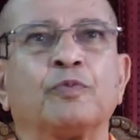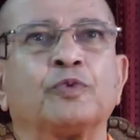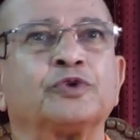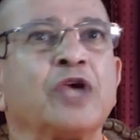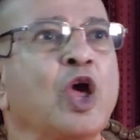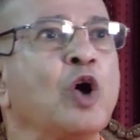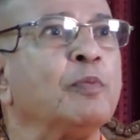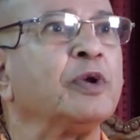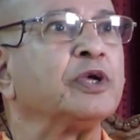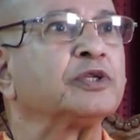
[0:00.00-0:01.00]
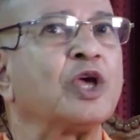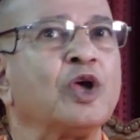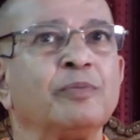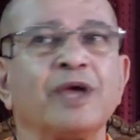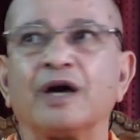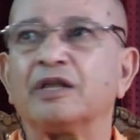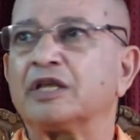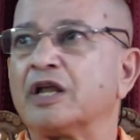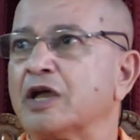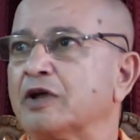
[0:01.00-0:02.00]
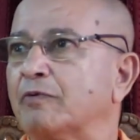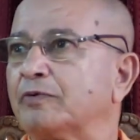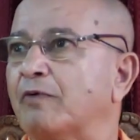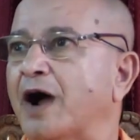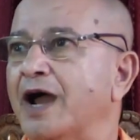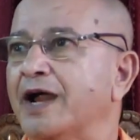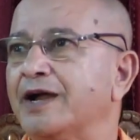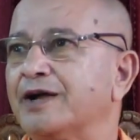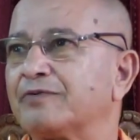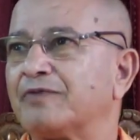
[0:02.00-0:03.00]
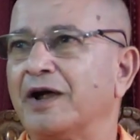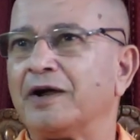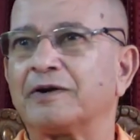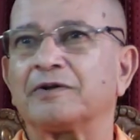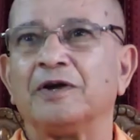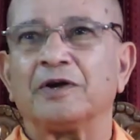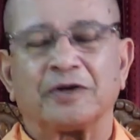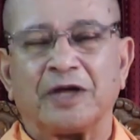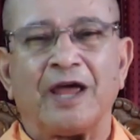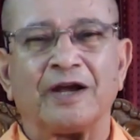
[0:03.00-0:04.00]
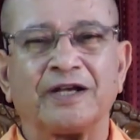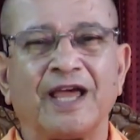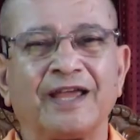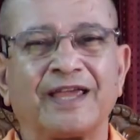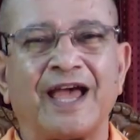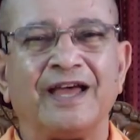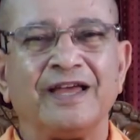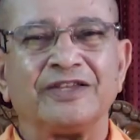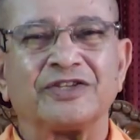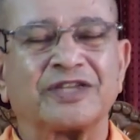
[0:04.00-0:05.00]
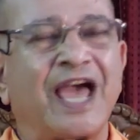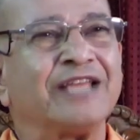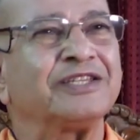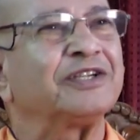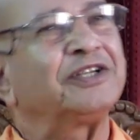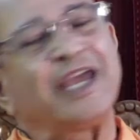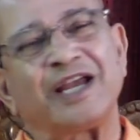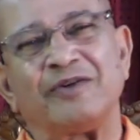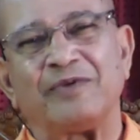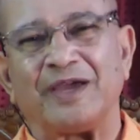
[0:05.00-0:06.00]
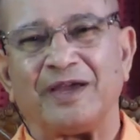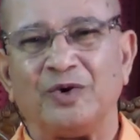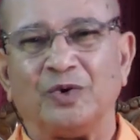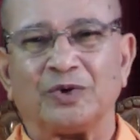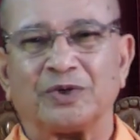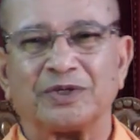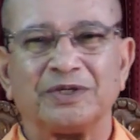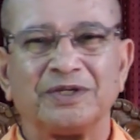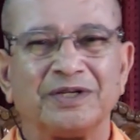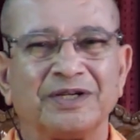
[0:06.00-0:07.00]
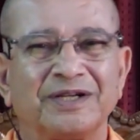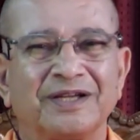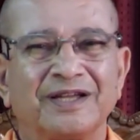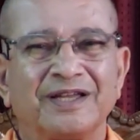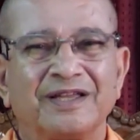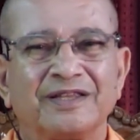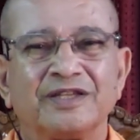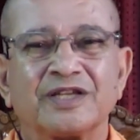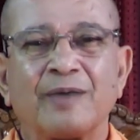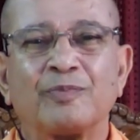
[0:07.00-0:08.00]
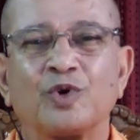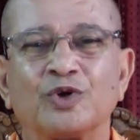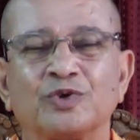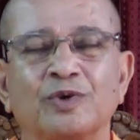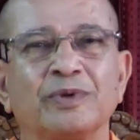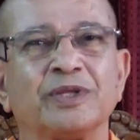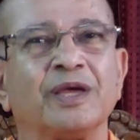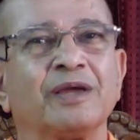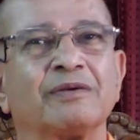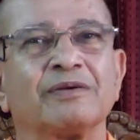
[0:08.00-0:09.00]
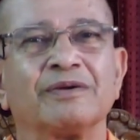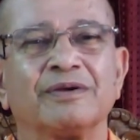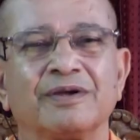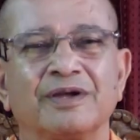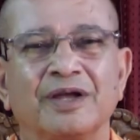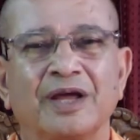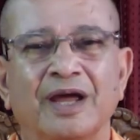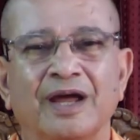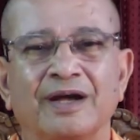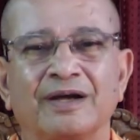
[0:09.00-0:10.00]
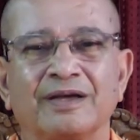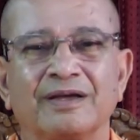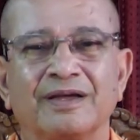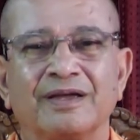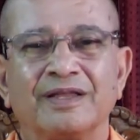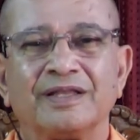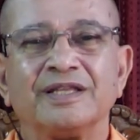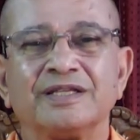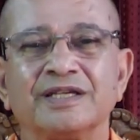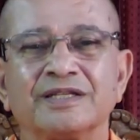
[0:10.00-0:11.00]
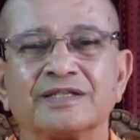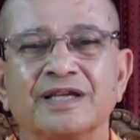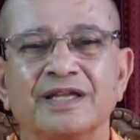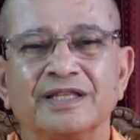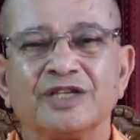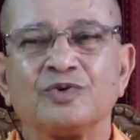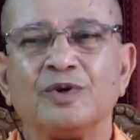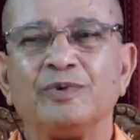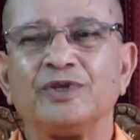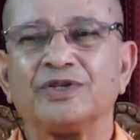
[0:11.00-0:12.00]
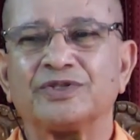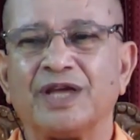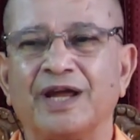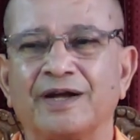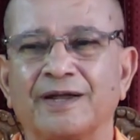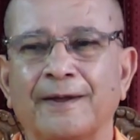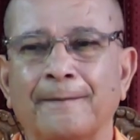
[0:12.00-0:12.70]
Save me, another fight, catch and take away, loot. These uproars will be there, and this will be the state.